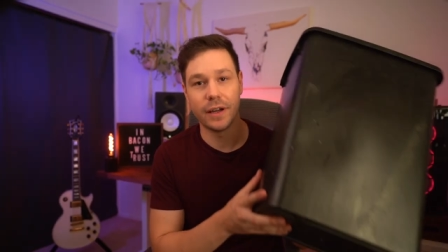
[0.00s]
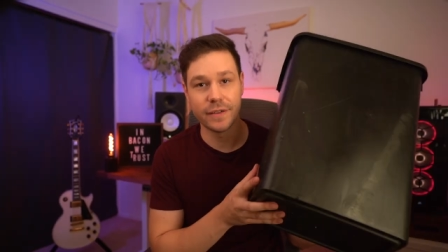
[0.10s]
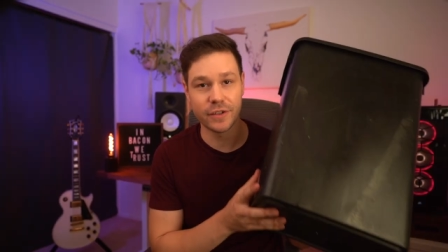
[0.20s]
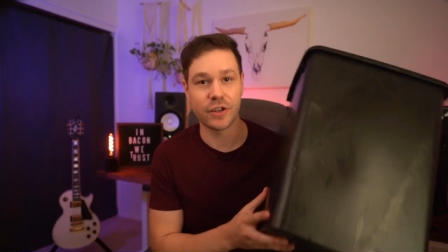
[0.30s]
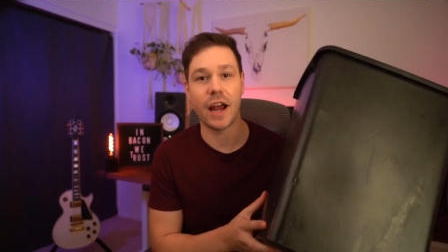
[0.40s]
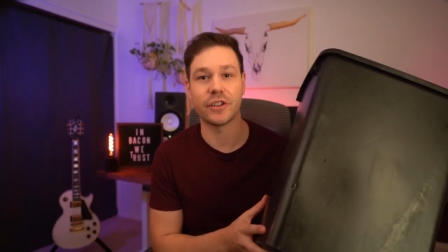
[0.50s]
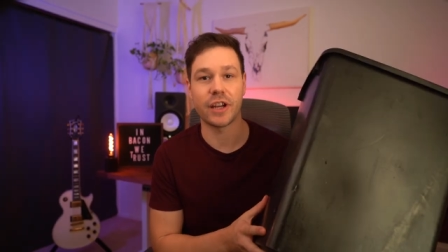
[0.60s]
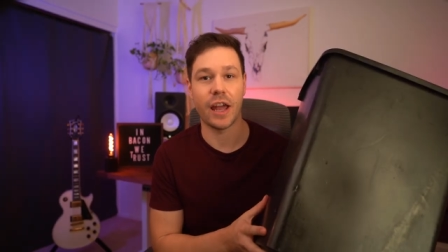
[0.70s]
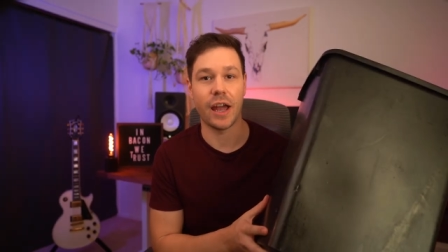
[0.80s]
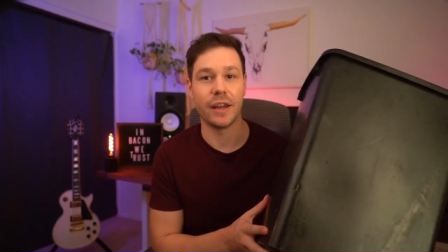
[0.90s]
is a trash
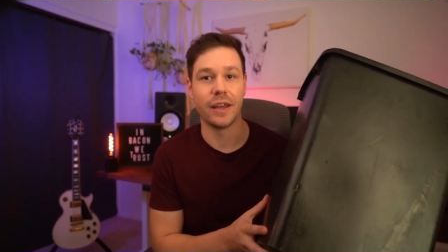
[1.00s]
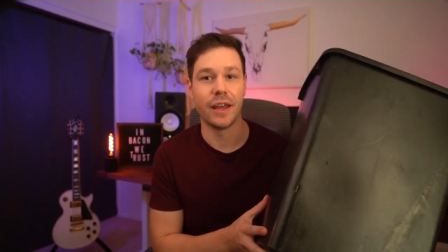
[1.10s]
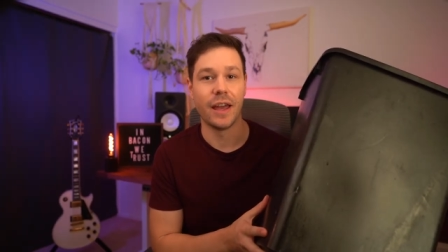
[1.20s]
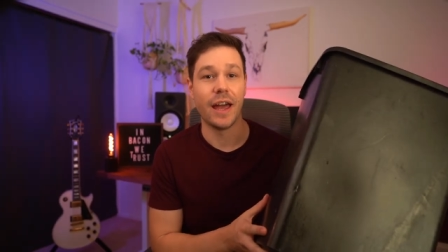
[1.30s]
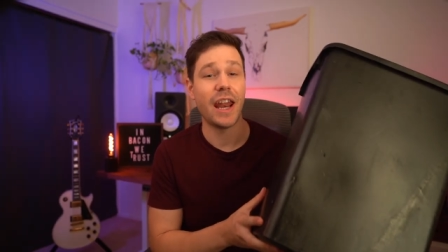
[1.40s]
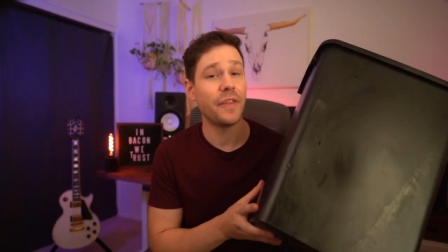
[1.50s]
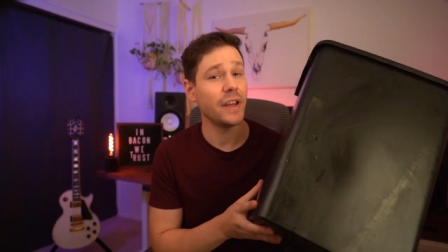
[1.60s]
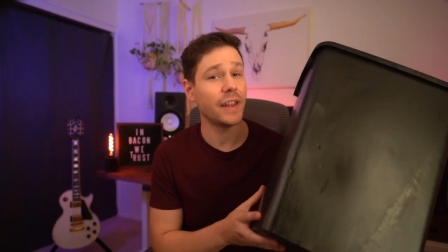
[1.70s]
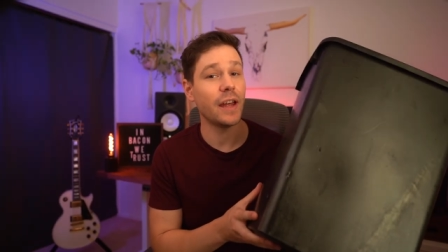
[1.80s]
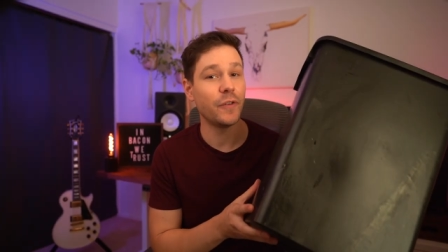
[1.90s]
can. And I
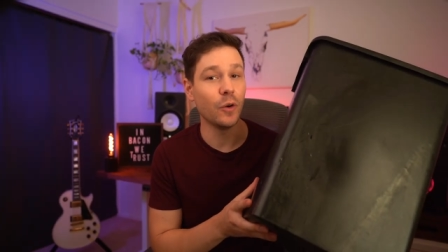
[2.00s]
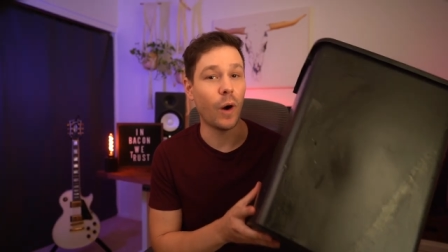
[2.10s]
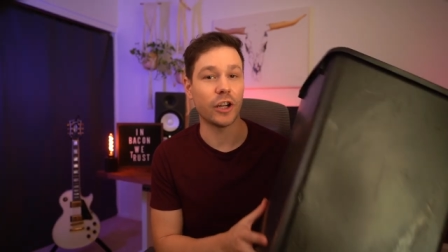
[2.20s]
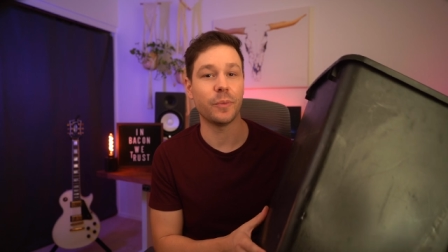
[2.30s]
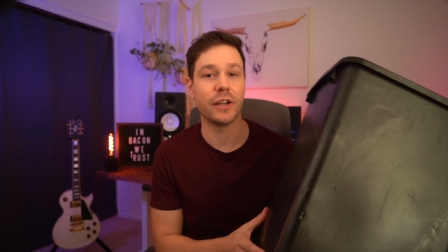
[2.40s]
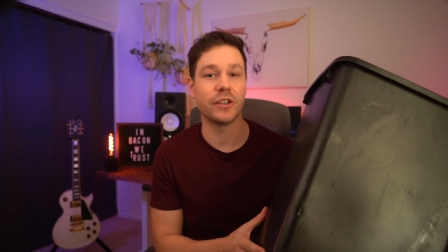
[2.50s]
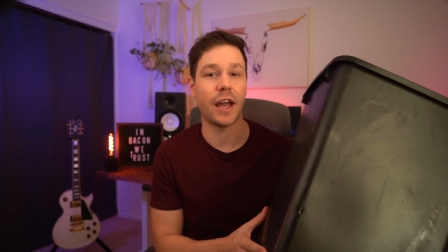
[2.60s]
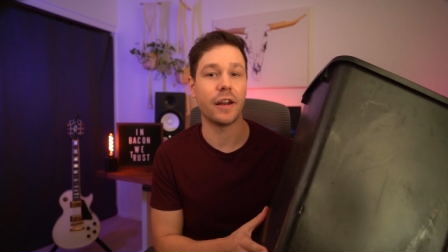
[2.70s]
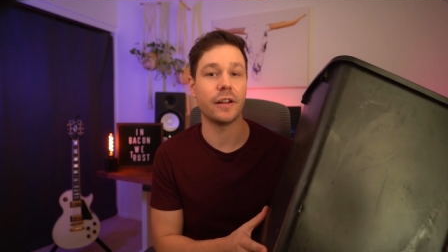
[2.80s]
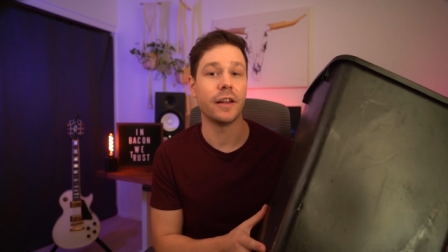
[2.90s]
think that if you watch my
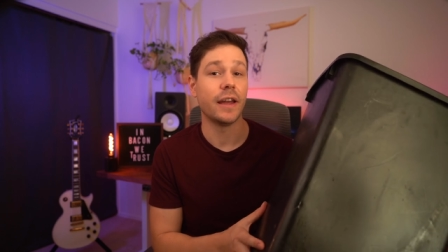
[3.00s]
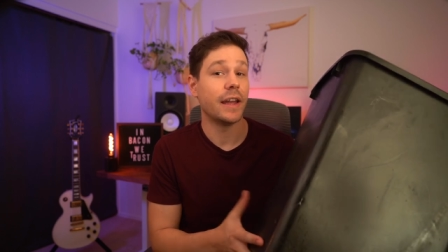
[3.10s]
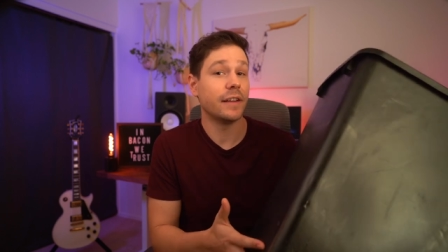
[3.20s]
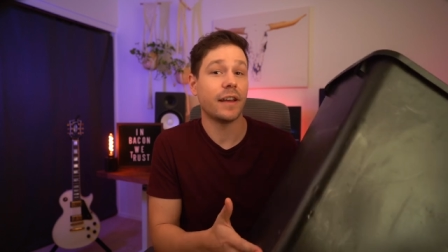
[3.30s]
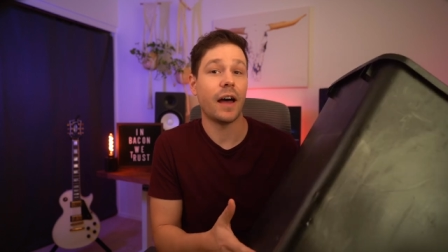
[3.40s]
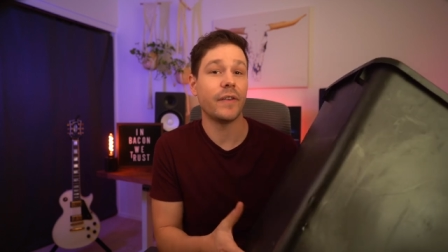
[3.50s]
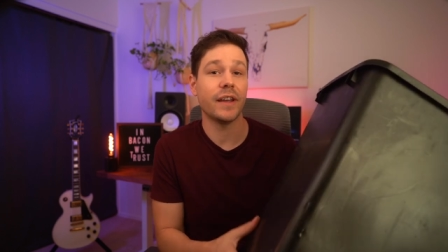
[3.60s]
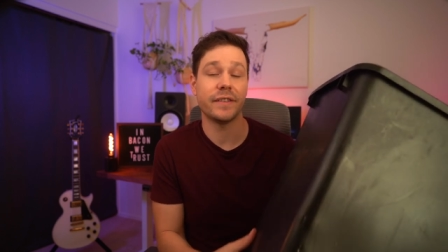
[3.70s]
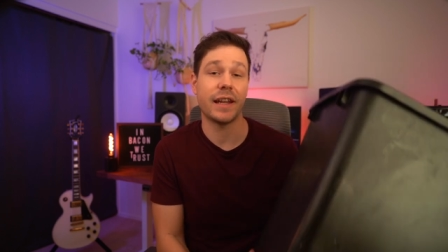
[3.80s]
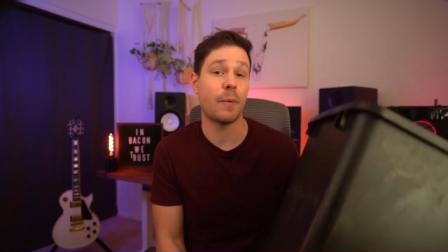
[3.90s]
channel, it's
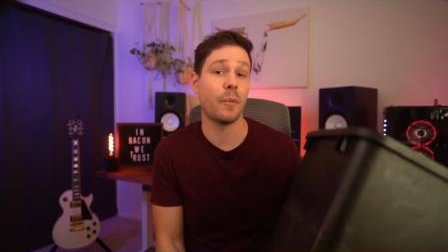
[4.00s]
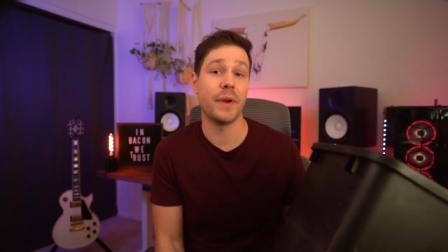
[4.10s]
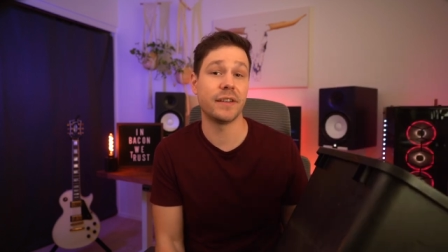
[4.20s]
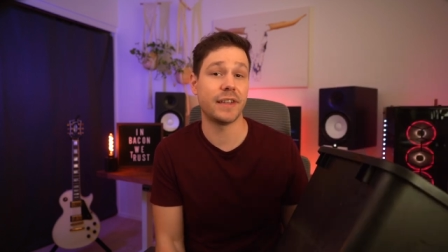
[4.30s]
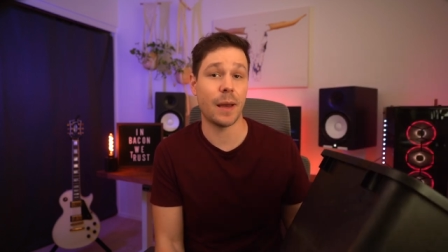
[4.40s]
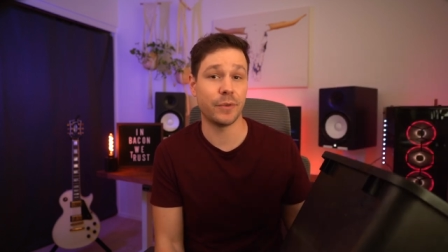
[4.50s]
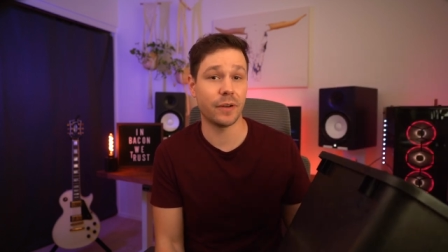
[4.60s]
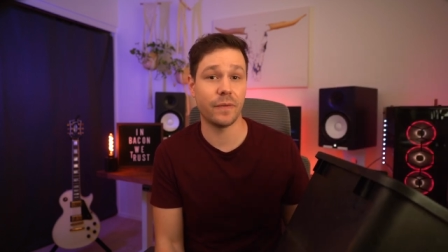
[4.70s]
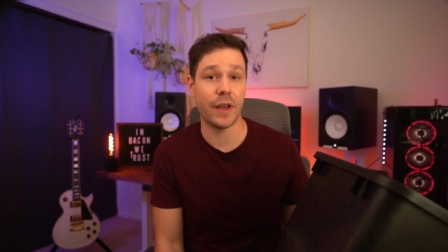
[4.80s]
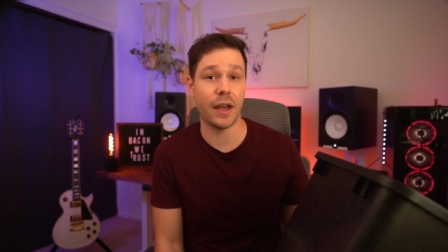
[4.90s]
obvious that I'm a big
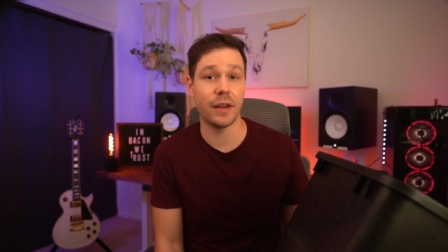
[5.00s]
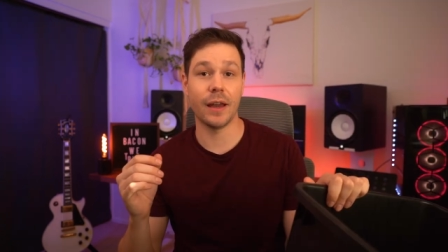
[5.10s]
Samsung fan.